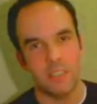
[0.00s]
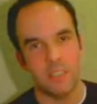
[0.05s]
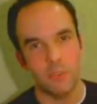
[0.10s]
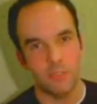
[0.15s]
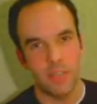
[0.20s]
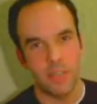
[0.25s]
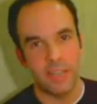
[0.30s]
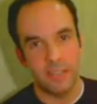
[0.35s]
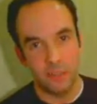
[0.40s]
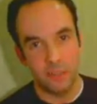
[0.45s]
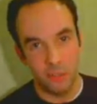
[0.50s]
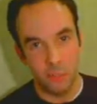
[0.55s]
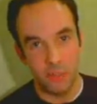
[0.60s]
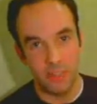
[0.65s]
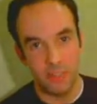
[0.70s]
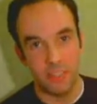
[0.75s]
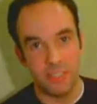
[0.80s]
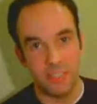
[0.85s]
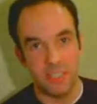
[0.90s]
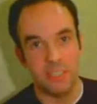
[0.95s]
It was like
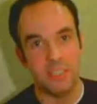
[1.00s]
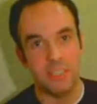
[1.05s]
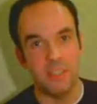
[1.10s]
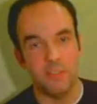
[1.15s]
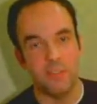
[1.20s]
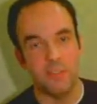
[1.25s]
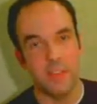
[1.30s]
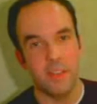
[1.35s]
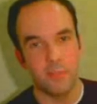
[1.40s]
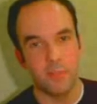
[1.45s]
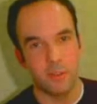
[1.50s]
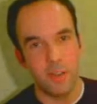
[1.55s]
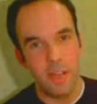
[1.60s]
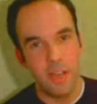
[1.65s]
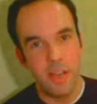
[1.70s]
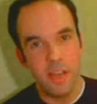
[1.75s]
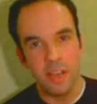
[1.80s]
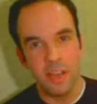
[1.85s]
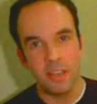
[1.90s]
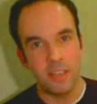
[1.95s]
doing the deity a favor
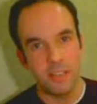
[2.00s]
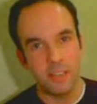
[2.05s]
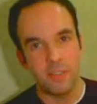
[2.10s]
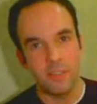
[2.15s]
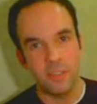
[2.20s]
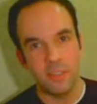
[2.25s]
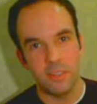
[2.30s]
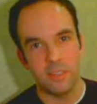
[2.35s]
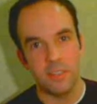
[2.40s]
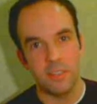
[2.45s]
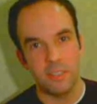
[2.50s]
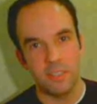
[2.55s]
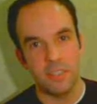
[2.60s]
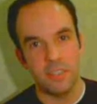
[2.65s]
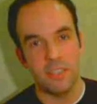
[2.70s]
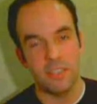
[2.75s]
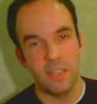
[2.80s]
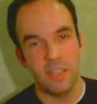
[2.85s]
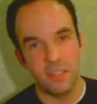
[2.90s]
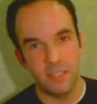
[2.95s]
and giving
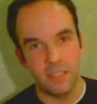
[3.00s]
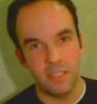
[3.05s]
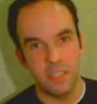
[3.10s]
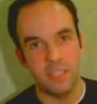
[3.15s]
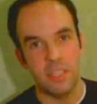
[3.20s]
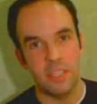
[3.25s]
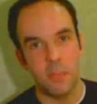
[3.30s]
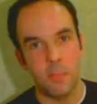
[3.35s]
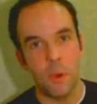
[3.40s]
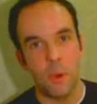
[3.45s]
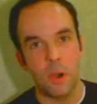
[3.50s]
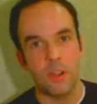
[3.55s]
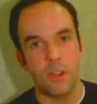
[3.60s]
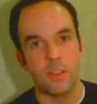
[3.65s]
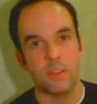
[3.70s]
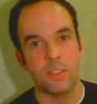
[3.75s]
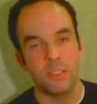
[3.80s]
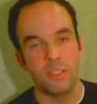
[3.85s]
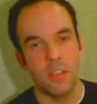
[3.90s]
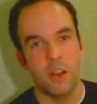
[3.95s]
the deity a part of
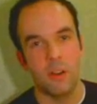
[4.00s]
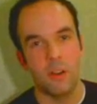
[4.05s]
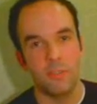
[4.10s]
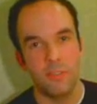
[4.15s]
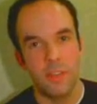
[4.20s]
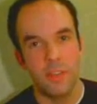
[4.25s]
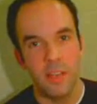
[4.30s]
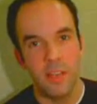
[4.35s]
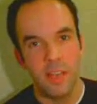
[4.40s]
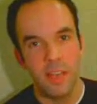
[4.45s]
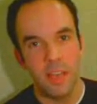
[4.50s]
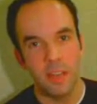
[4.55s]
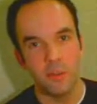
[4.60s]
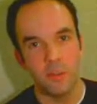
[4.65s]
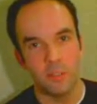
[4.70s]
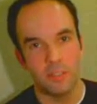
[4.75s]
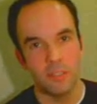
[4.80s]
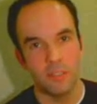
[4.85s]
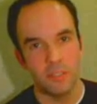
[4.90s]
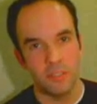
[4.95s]
yourself, and it
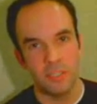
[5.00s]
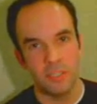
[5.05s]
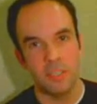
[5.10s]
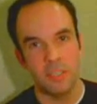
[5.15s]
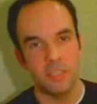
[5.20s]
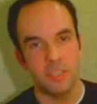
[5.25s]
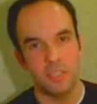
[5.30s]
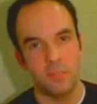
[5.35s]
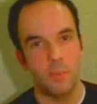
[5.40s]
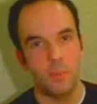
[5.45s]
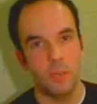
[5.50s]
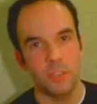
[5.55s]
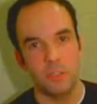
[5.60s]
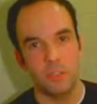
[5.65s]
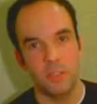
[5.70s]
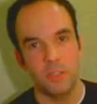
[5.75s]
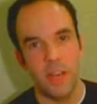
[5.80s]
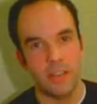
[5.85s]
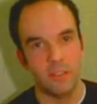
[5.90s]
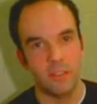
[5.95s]
was seen as a
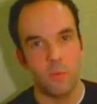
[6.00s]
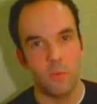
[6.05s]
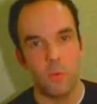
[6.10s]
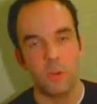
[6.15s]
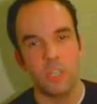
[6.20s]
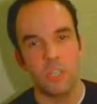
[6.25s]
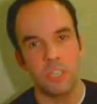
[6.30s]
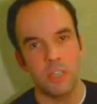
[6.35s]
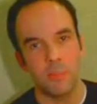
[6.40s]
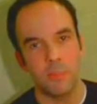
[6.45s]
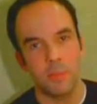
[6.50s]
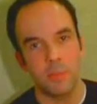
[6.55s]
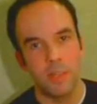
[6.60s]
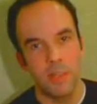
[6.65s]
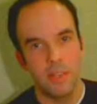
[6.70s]
spiritual act of worship.